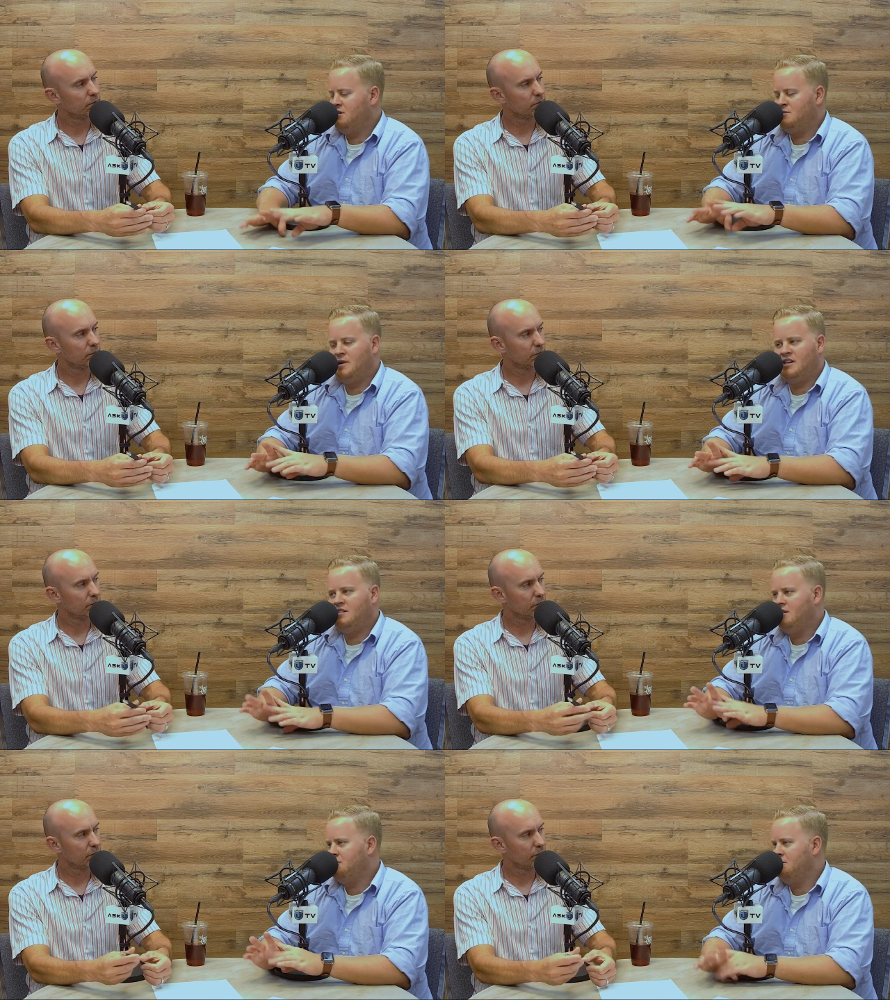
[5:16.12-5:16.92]

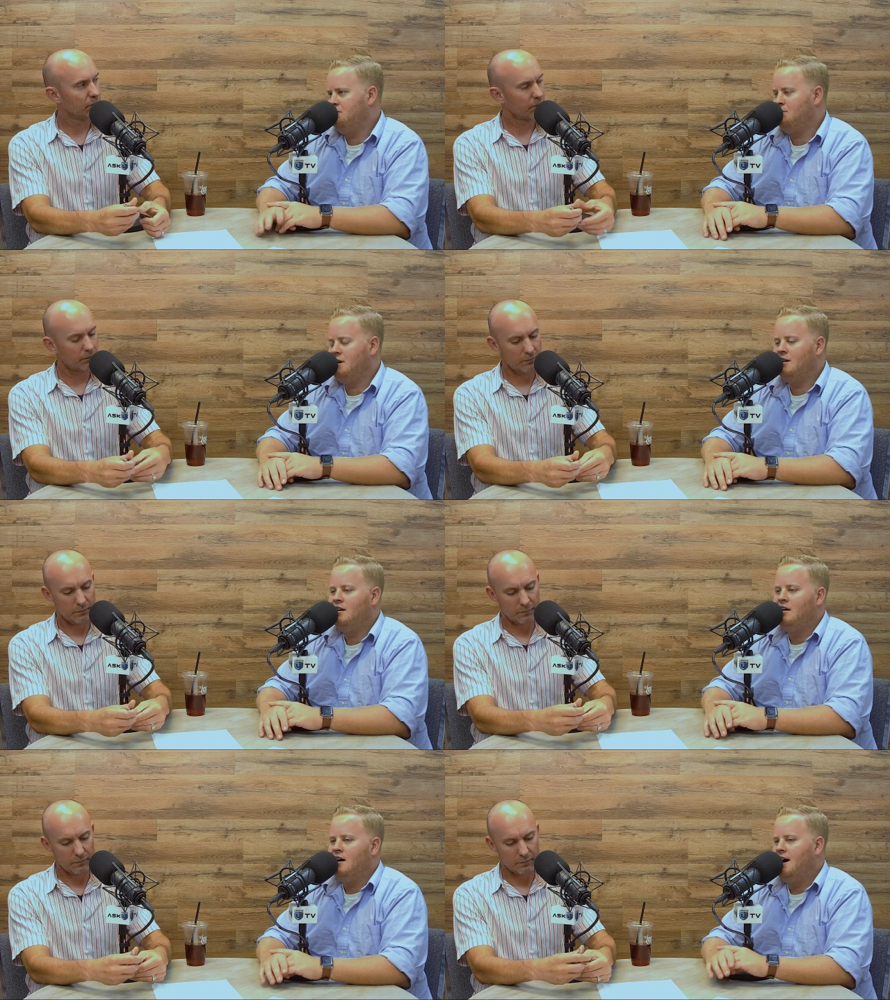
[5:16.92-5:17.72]
Speaker 1: speculation, but
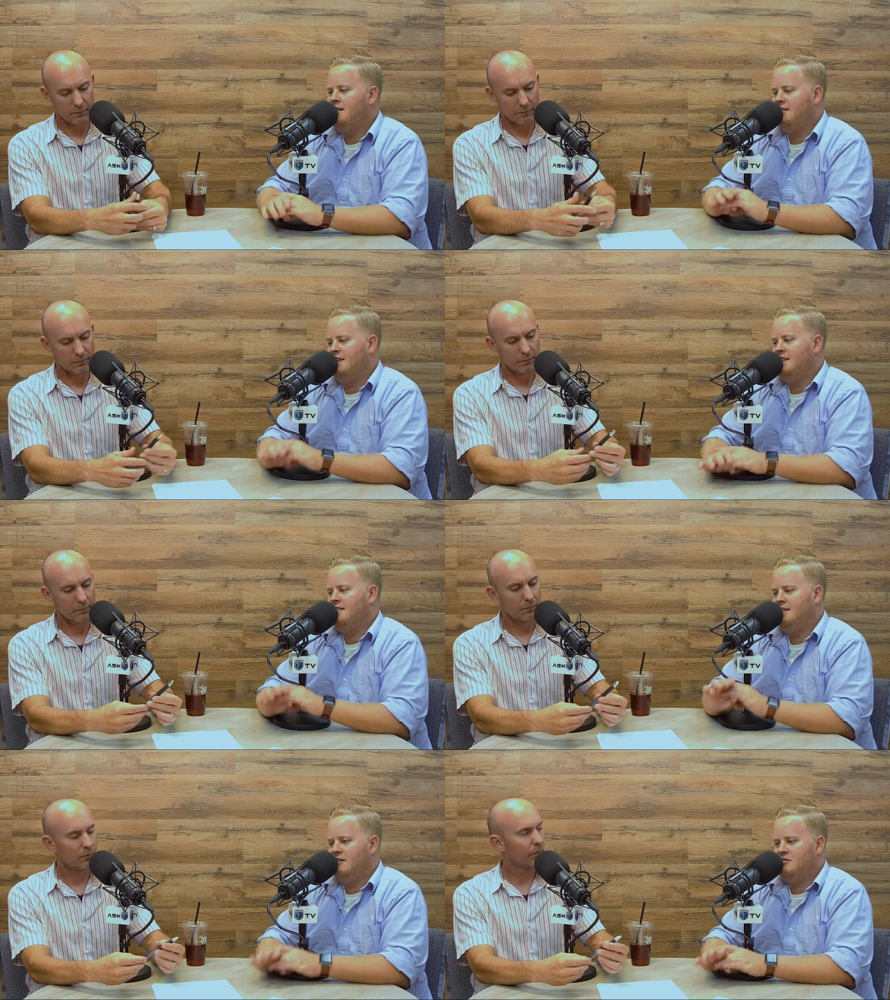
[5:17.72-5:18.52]
I
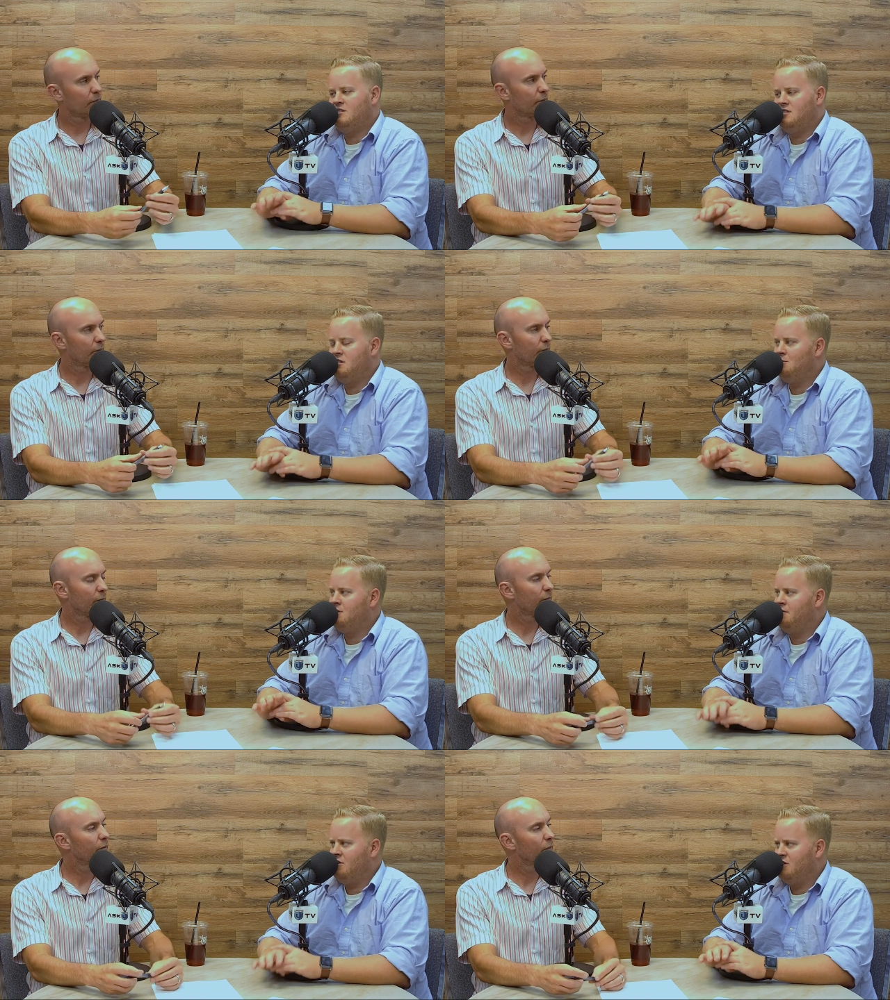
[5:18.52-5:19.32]
think their system
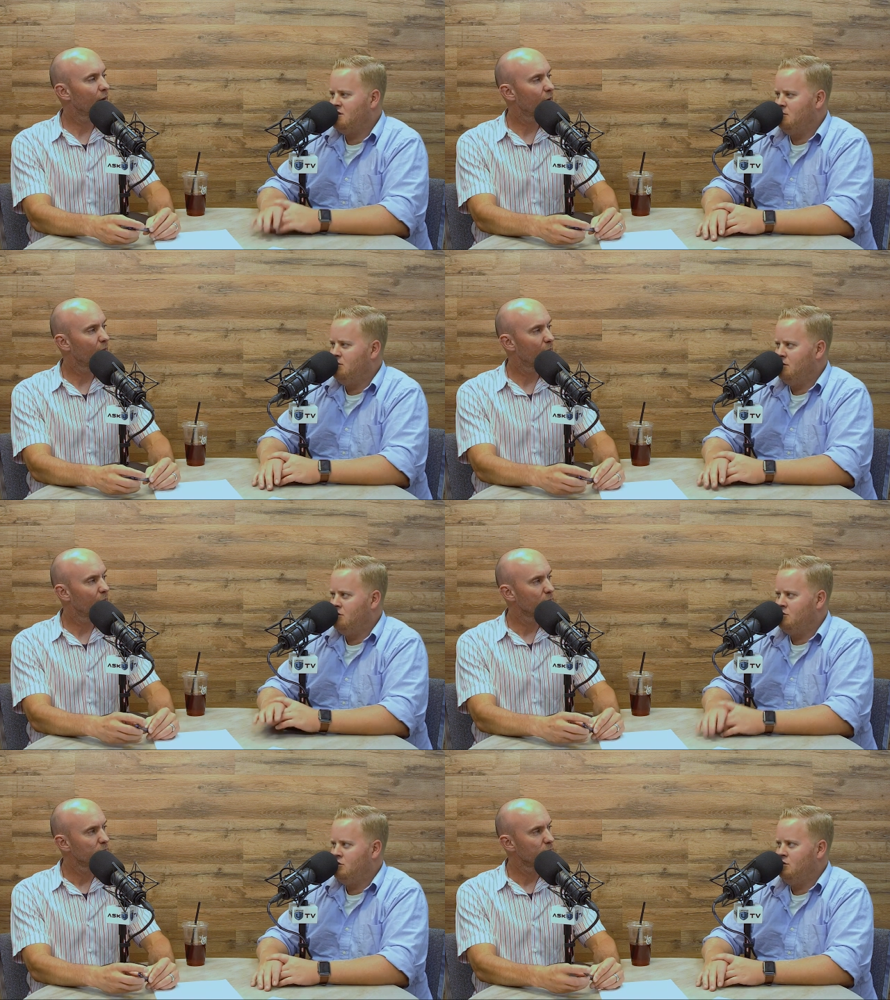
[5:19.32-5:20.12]
is very
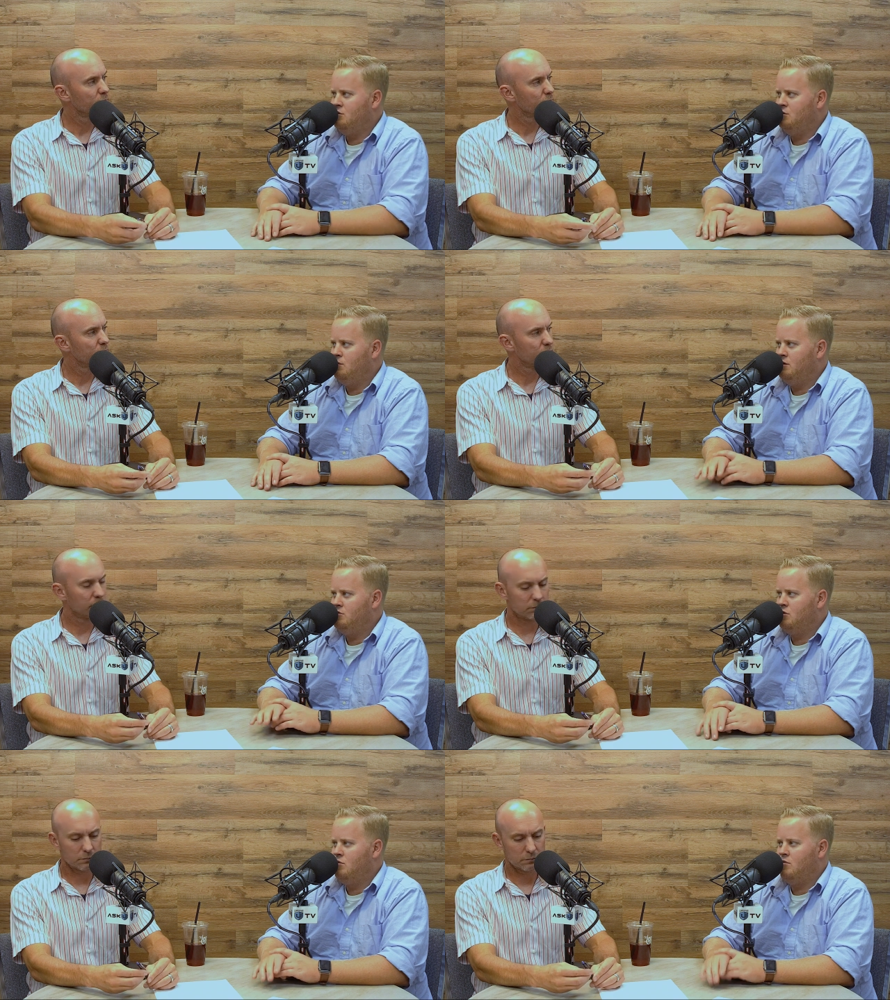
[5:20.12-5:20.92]
similar to the
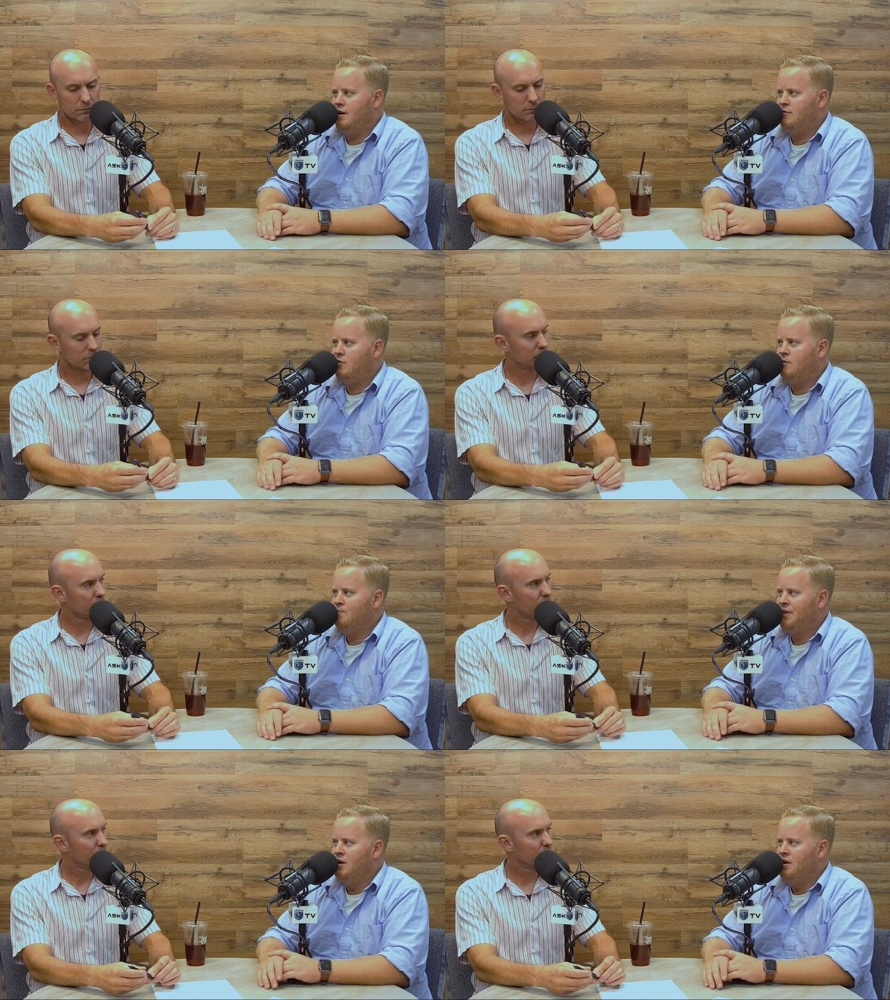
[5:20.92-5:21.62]
drone rifle,